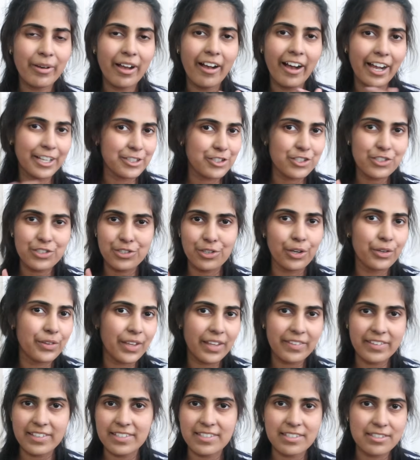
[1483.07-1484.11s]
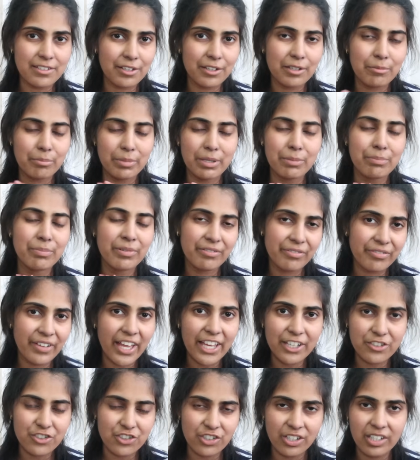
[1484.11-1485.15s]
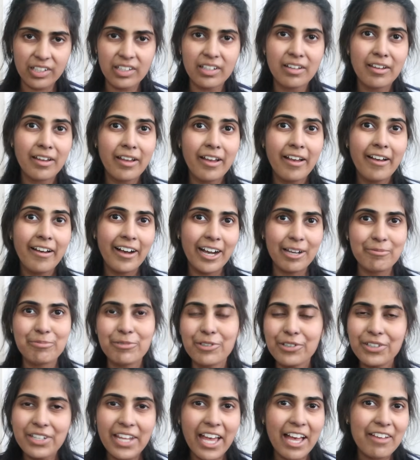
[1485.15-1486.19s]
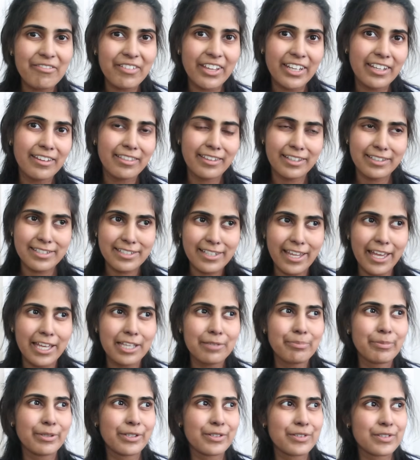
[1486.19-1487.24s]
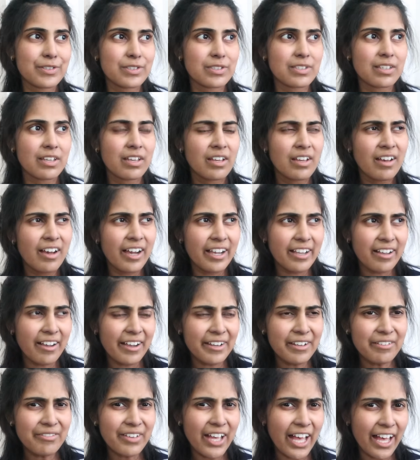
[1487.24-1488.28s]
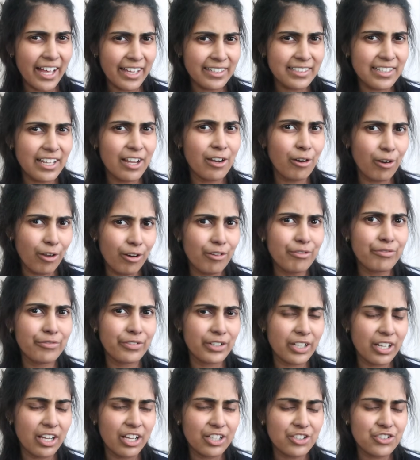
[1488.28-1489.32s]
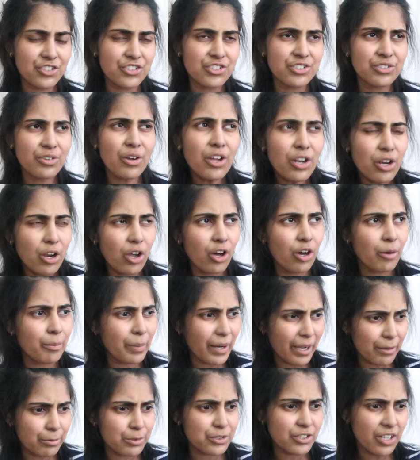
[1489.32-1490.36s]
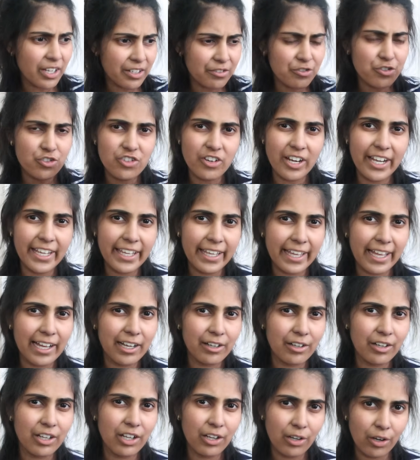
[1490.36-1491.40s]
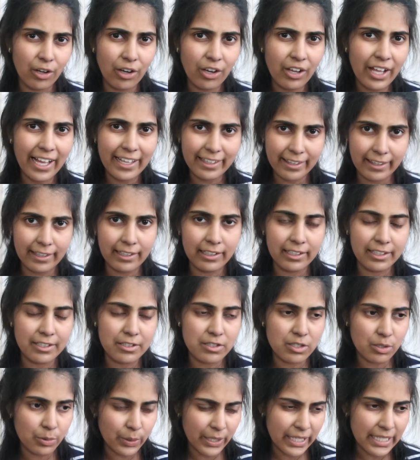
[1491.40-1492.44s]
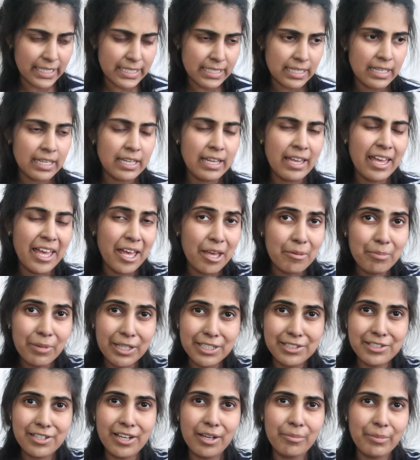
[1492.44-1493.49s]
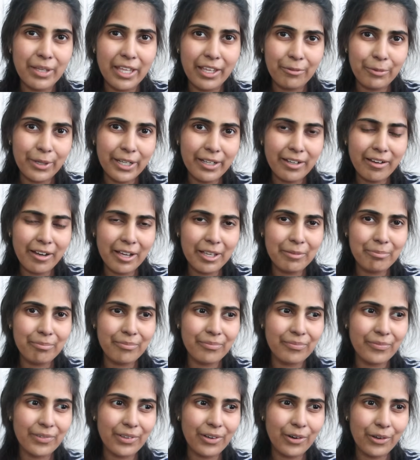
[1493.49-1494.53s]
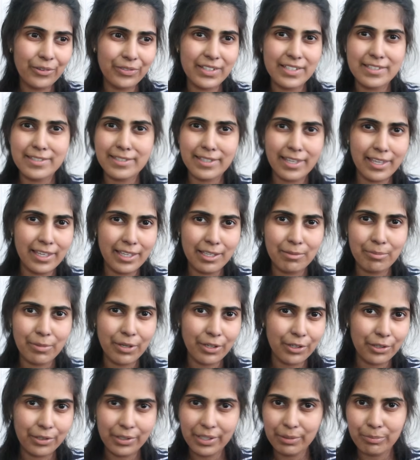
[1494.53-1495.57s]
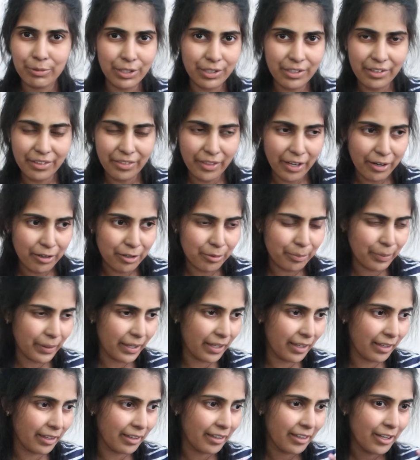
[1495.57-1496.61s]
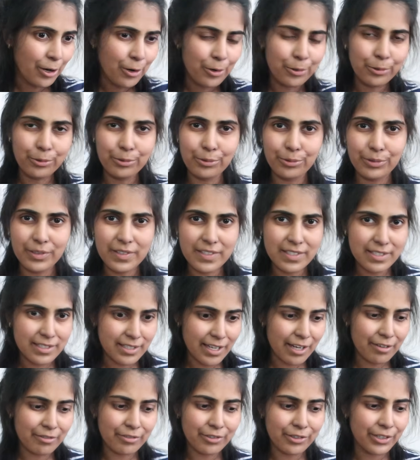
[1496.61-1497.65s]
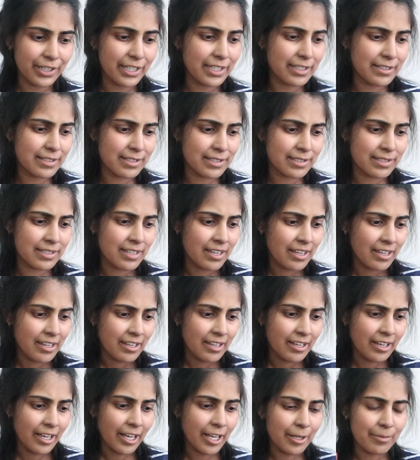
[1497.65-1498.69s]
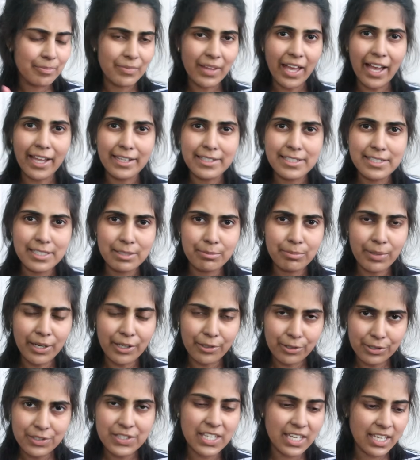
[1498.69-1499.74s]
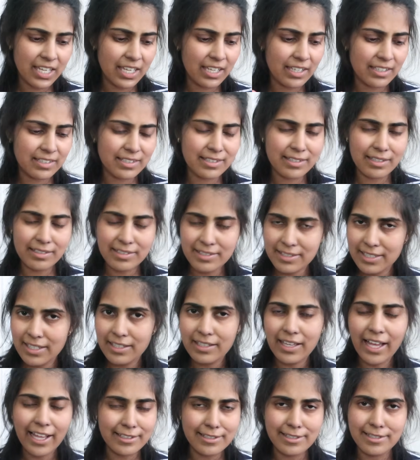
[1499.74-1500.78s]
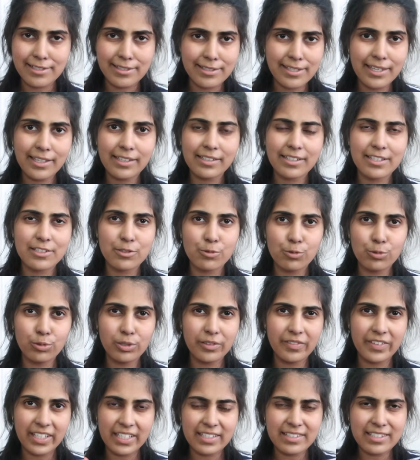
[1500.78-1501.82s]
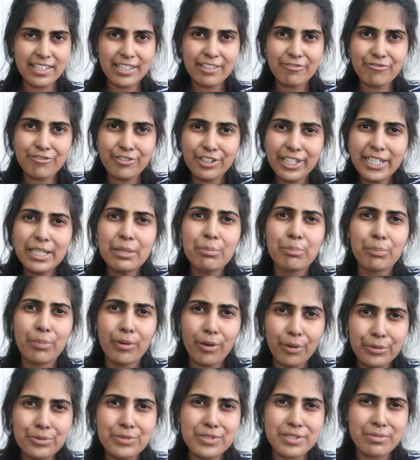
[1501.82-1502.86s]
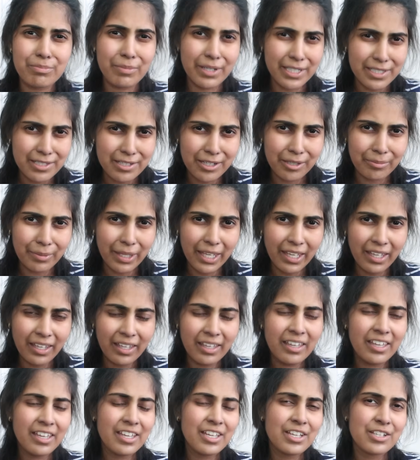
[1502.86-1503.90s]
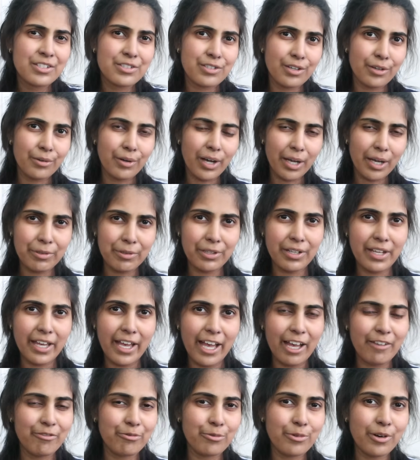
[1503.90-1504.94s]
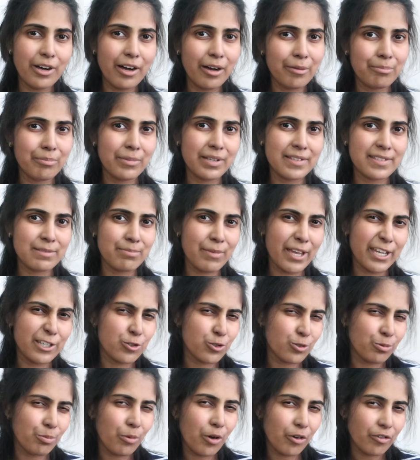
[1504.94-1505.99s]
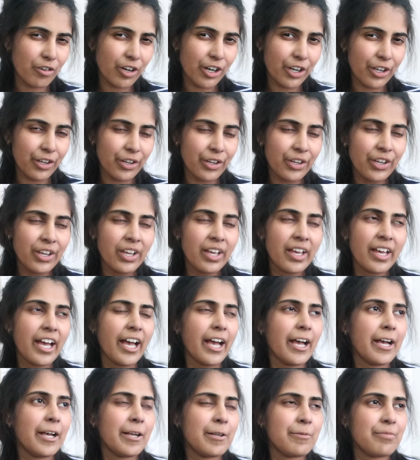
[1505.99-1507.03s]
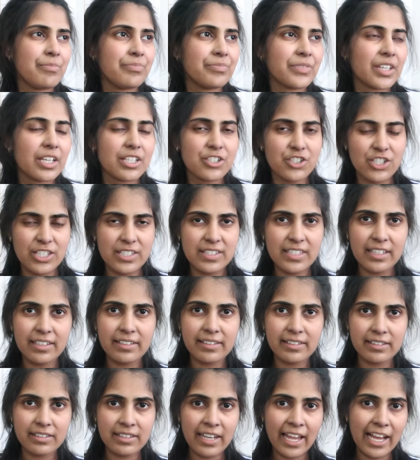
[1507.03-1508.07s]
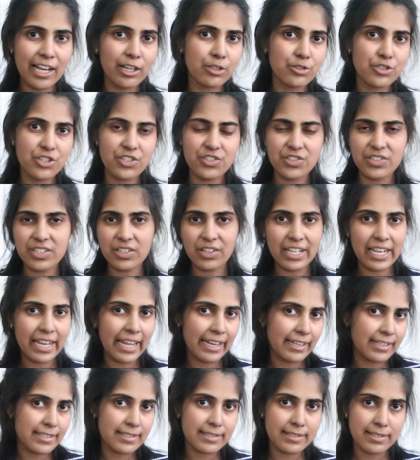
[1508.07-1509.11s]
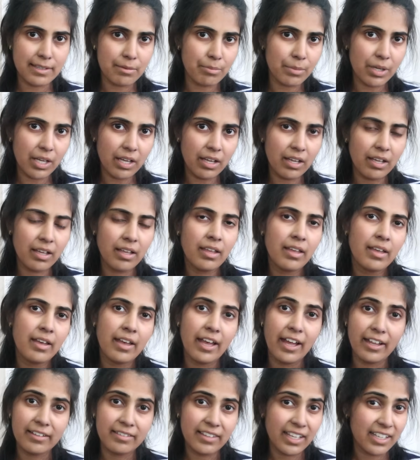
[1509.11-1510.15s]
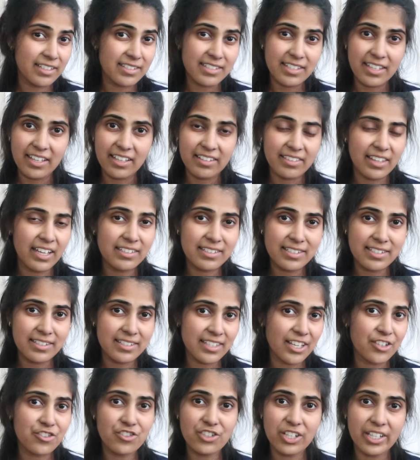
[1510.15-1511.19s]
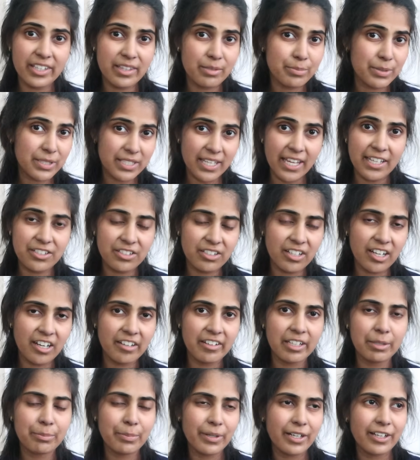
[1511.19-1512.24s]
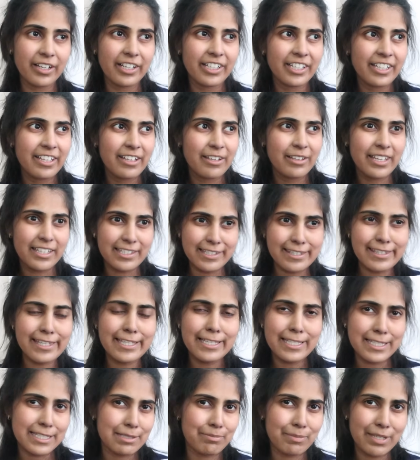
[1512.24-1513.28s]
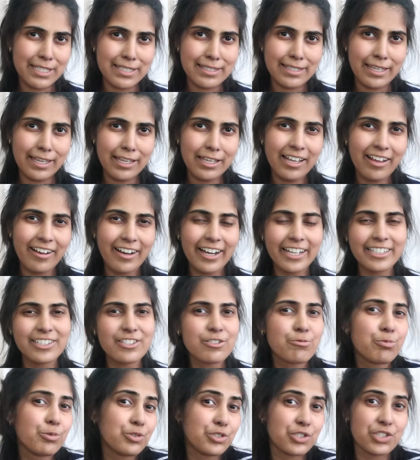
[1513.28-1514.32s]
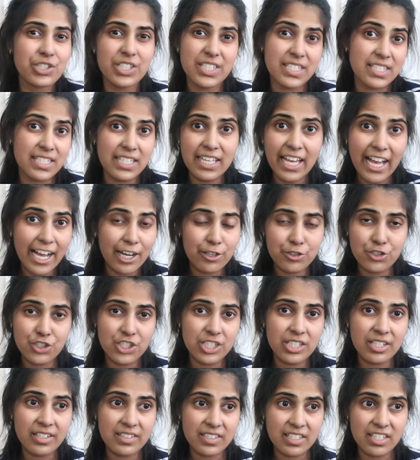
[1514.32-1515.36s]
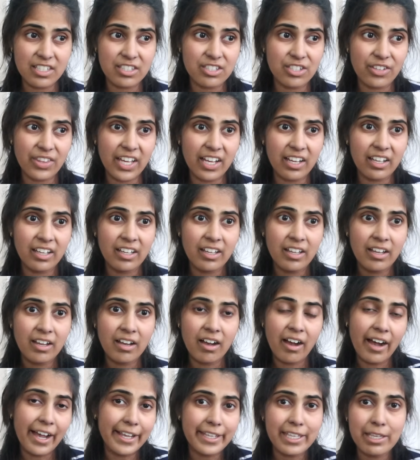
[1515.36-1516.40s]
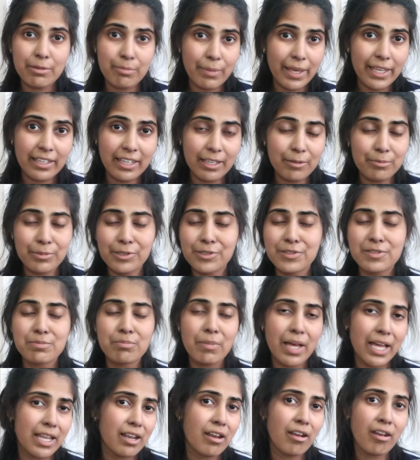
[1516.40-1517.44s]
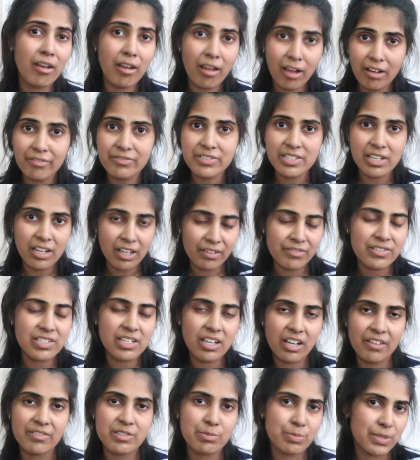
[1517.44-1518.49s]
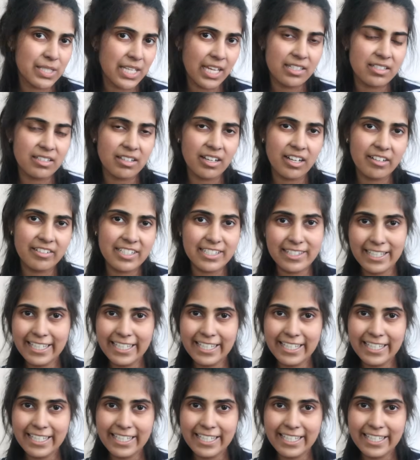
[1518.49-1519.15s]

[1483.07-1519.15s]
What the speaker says: I just know that this is going to be perfection. I'm not going to have anything today because I kind of had a lot for lunch. Not a lot, but I was kind of trying out a lot at Giggling Squid. And my tummy, when I'm on this chemo, immunotherapy, all the steroids, antibiotics, anti-sickness, all of this, it really bloats my tummy. So gonna have what Amma's made tomorrow. She said now she's just gonna let it simmer, and that's it. That's essentially the potato curry, but there's things missing. I just wanted to see how she does it so that I can make it, because Matt loves potato curries.